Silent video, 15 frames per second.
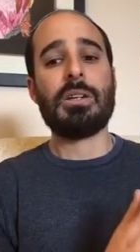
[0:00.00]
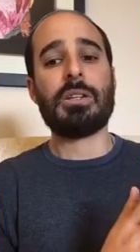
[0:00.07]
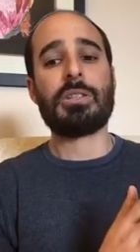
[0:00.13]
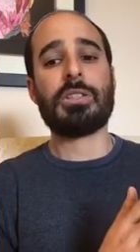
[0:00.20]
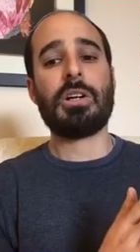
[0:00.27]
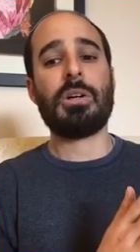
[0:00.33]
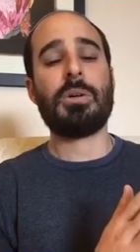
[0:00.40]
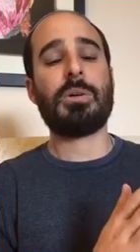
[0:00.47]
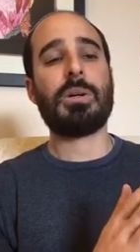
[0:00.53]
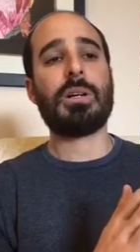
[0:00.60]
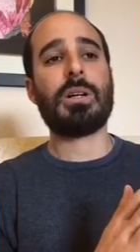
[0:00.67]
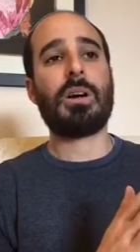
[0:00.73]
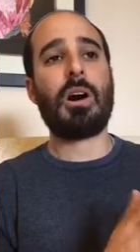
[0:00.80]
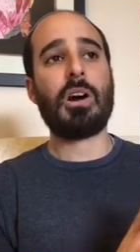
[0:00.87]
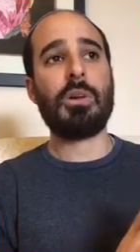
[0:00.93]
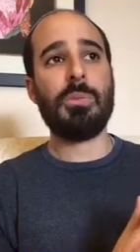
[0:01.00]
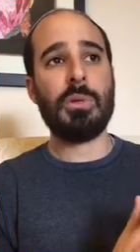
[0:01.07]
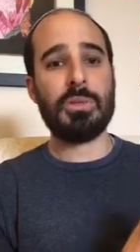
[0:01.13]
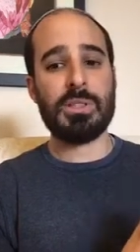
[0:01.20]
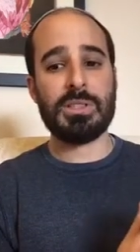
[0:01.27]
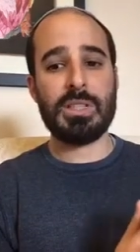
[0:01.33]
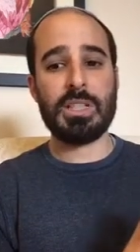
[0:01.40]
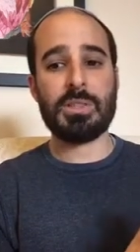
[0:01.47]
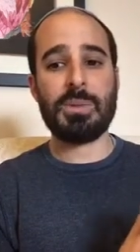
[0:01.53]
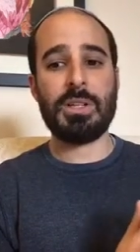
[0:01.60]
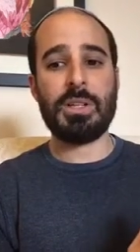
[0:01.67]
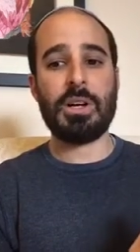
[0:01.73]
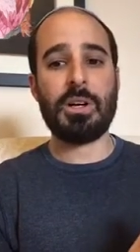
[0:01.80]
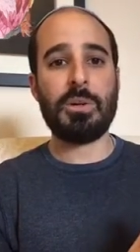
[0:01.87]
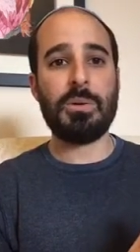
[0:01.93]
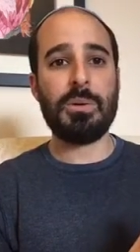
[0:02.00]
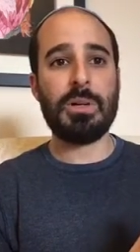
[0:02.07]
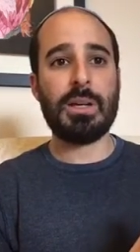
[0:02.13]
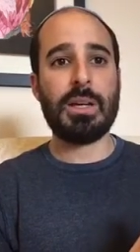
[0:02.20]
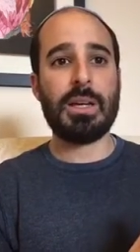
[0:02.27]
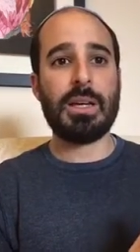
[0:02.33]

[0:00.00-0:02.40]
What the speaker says: So autoimmune disease, we know,